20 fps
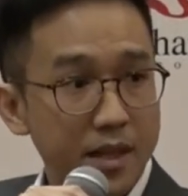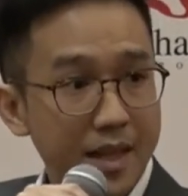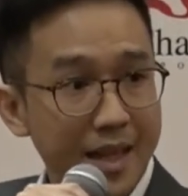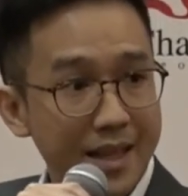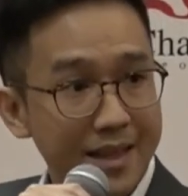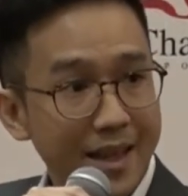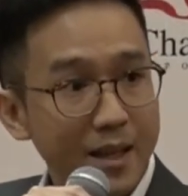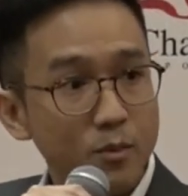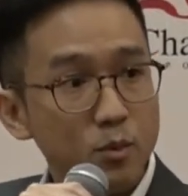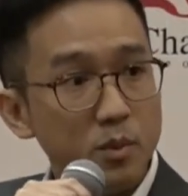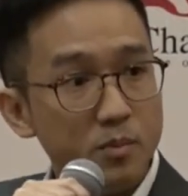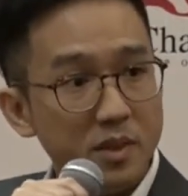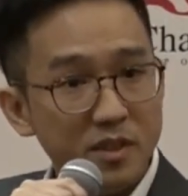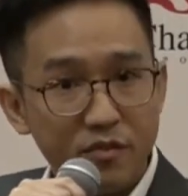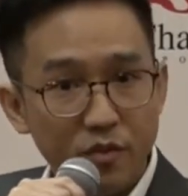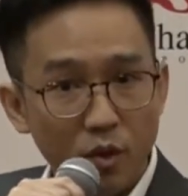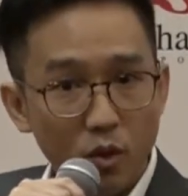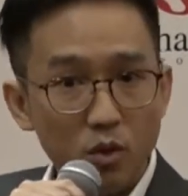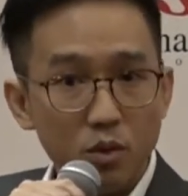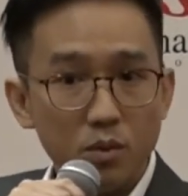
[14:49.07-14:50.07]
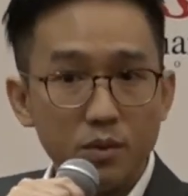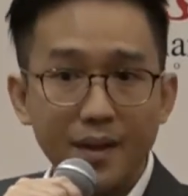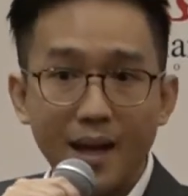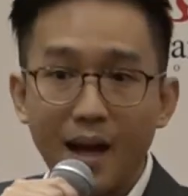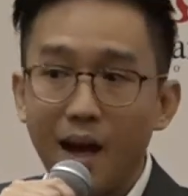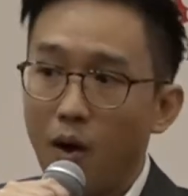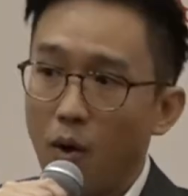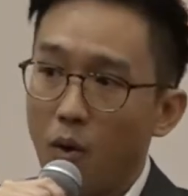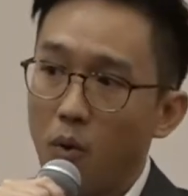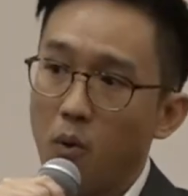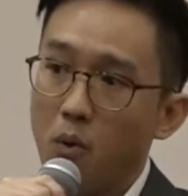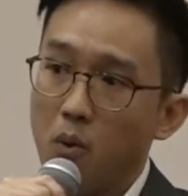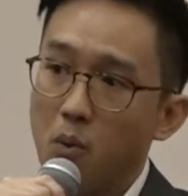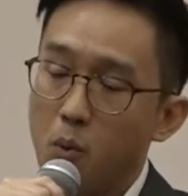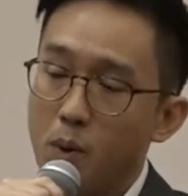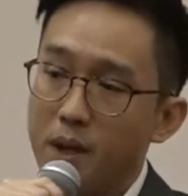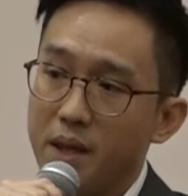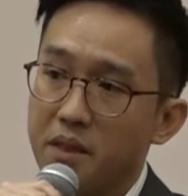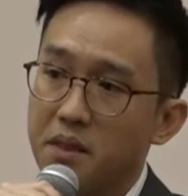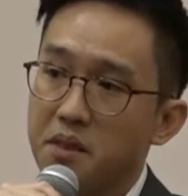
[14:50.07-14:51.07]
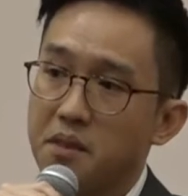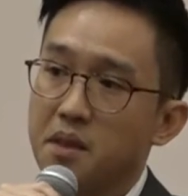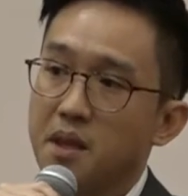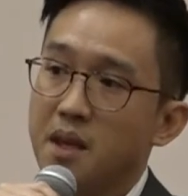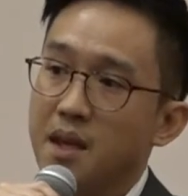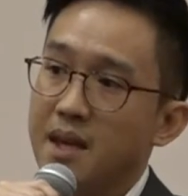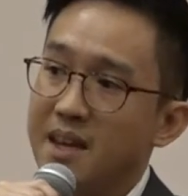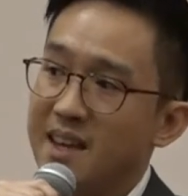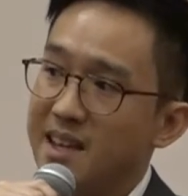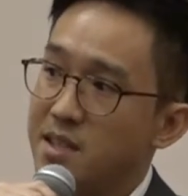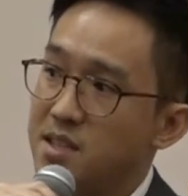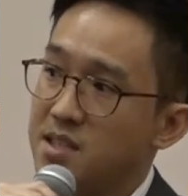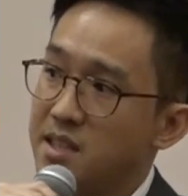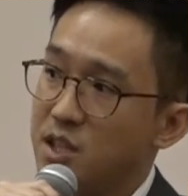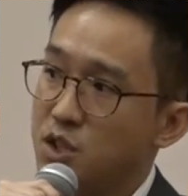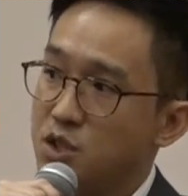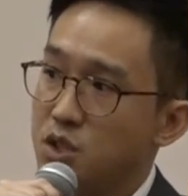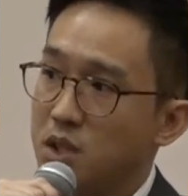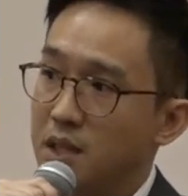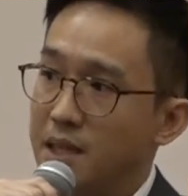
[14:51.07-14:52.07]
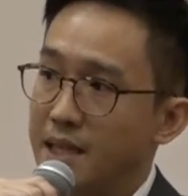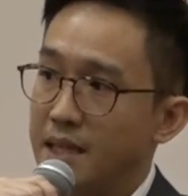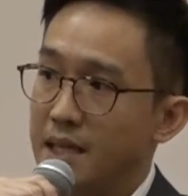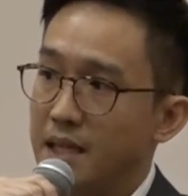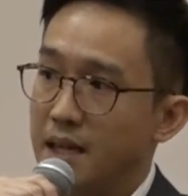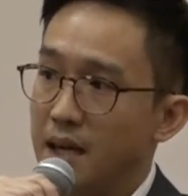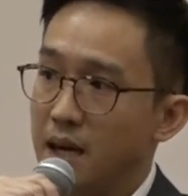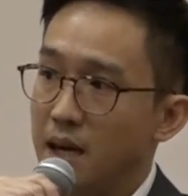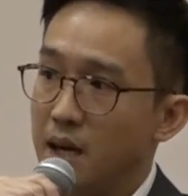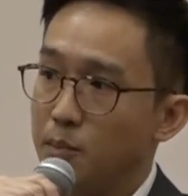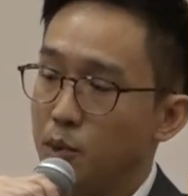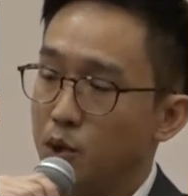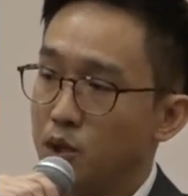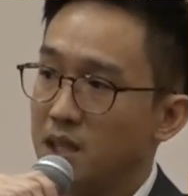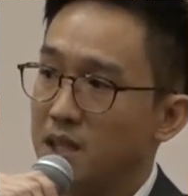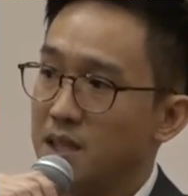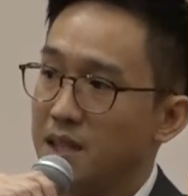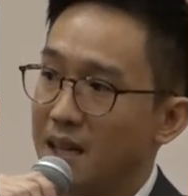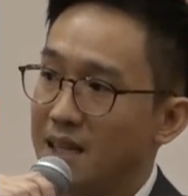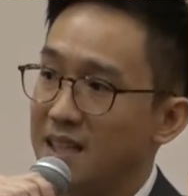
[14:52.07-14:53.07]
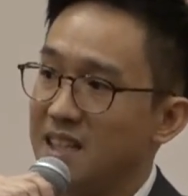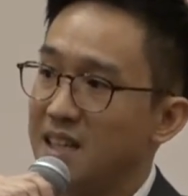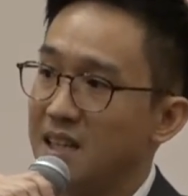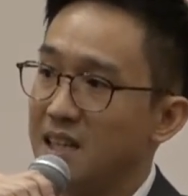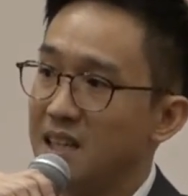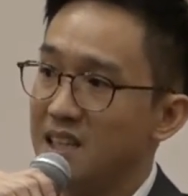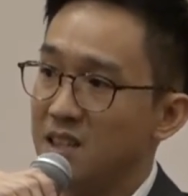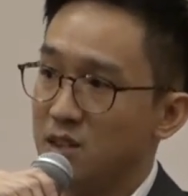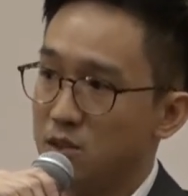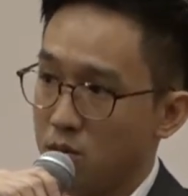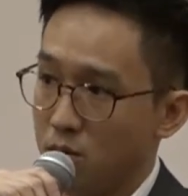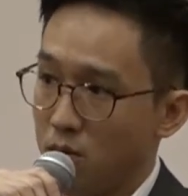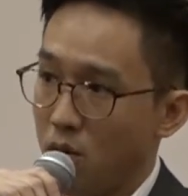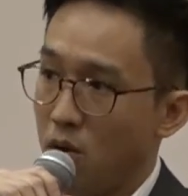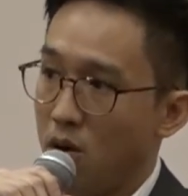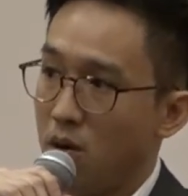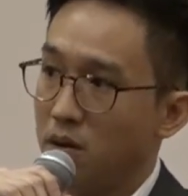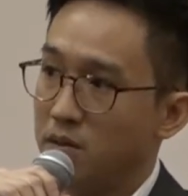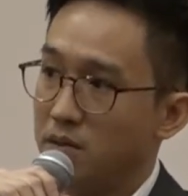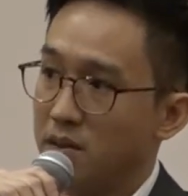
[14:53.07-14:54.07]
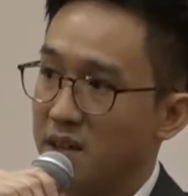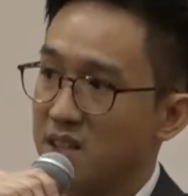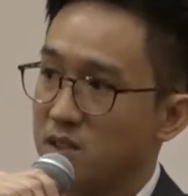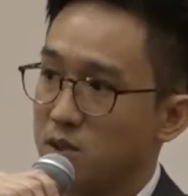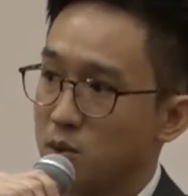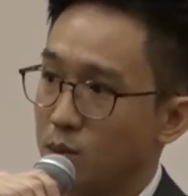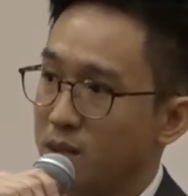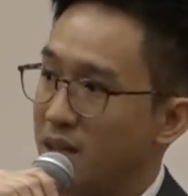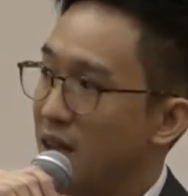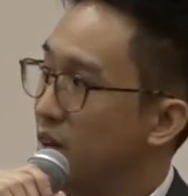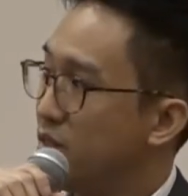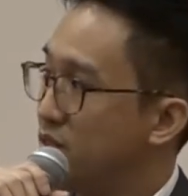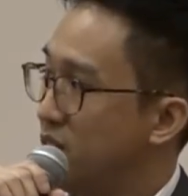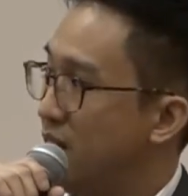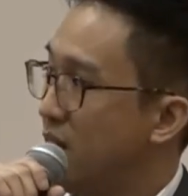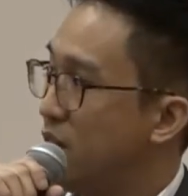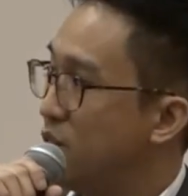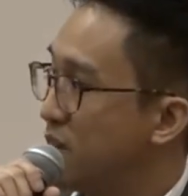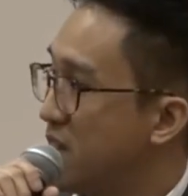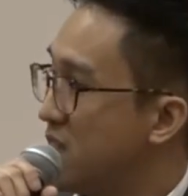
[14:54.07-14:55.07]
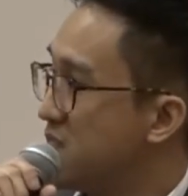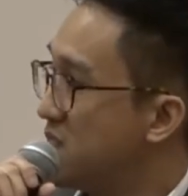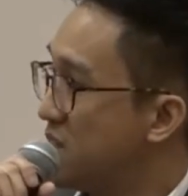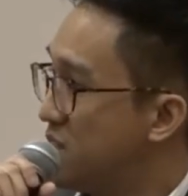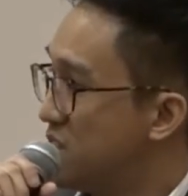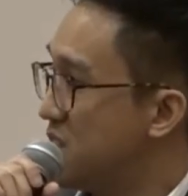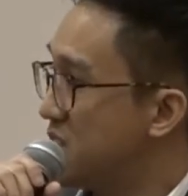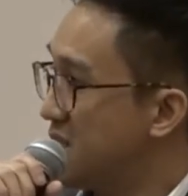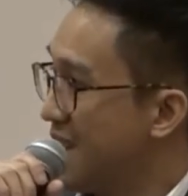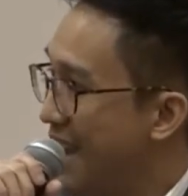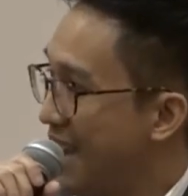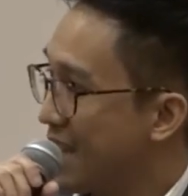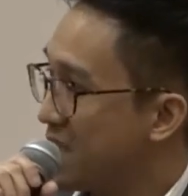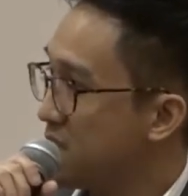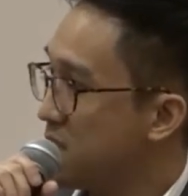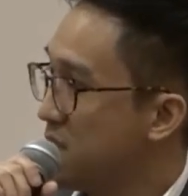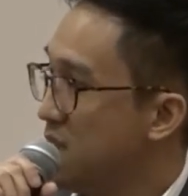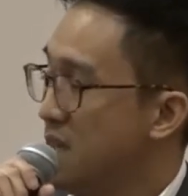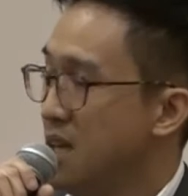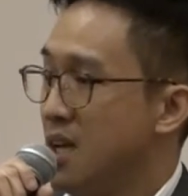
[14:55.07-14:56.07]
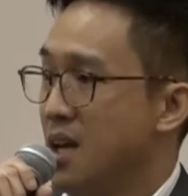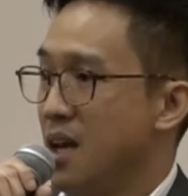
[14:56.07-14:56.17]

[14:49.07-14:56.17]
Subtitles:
And that will be followed now with essentially putting that into law. Right? So we have the Healthcare Services Act,